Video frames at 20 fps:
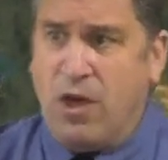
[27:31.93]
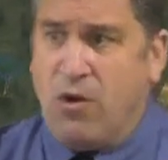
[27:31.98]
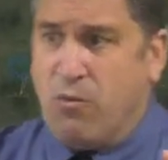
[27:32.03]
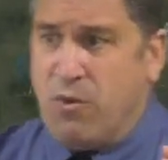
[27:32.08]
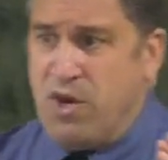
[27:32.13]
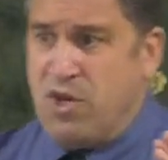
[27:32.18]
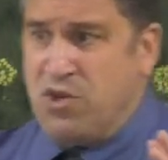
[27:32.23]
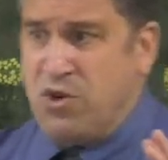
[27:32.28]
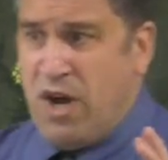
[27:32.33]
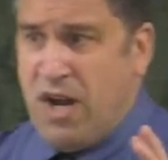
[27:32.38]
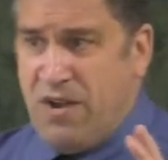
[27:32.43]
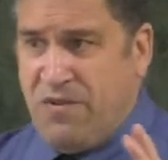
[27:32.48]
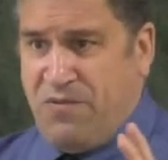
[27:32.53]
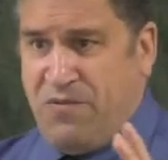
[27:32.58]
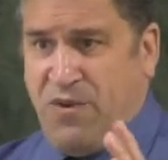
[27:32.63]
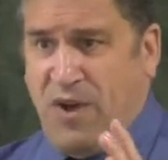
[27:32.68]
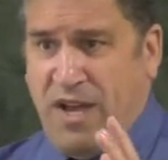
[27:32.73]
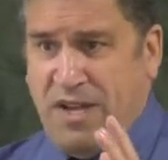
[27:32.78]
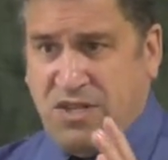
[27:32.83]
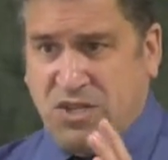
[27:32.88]
We try to
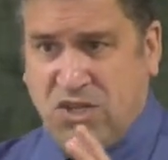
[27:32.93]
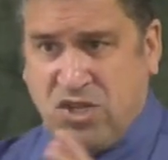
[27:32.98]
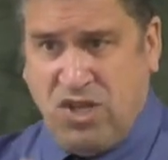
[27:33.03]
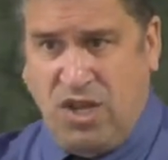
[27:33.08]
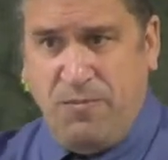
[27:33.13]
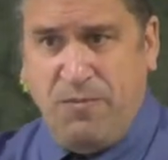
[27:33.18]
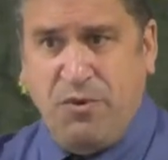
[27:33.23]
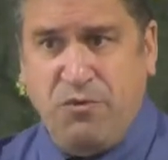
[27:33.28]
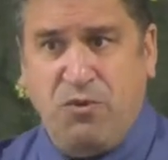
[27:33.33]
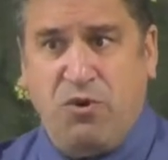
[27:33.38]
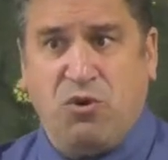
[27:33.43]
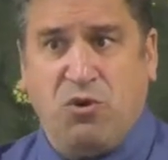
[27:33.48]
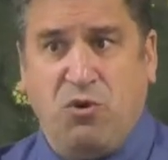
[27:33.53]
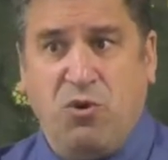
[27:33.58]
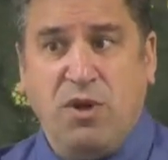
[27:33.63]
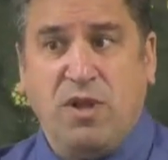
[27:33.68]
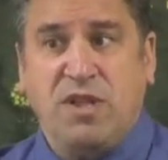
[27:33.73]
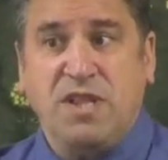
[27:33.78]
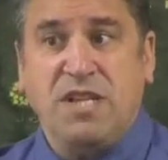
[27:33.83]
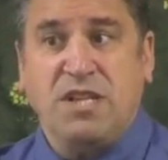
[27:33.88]
find someone real
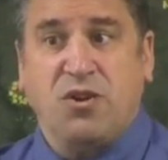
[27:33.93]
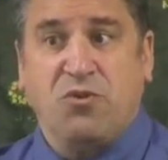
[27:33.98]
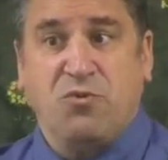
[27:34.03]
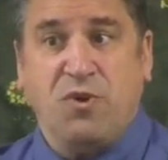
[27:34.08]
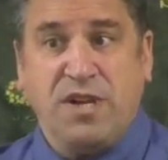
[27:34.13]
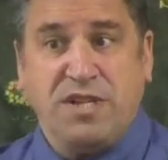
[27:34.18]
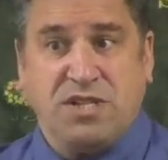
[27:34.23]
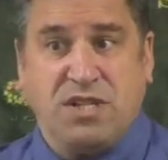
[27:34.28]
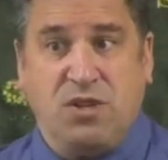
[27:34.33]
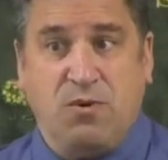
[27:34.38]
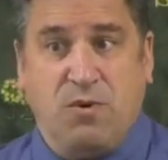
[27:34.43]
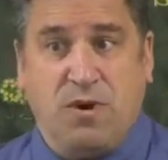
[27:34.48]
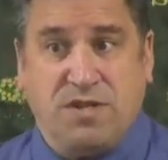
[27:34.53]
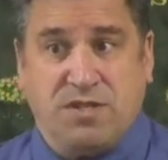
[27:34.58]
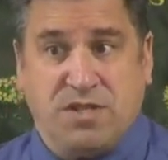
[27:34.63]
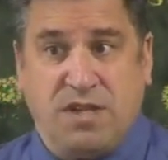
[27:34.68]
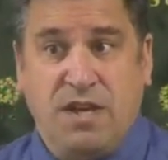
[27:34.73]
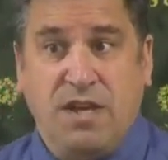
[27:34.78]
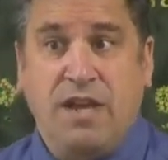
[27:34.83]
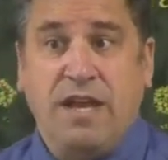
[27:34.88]
quickly to rescue
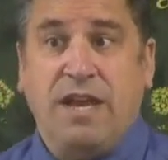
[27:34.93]
us.